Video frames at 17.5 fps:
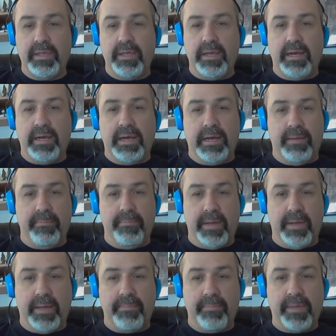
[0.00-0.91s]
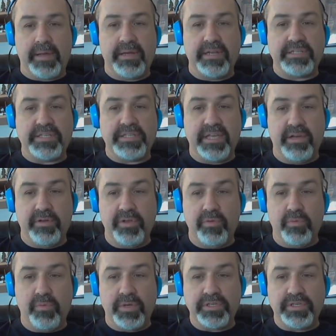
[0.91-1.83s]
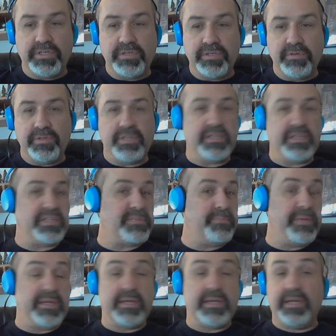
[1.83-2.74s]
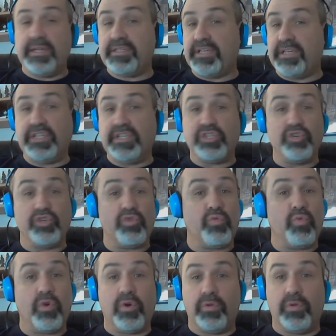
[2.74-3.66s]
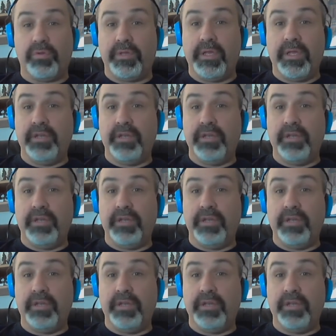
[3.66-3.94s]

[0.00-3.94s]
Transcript: Um, I'm not going to tell you what to do in this because it's your world.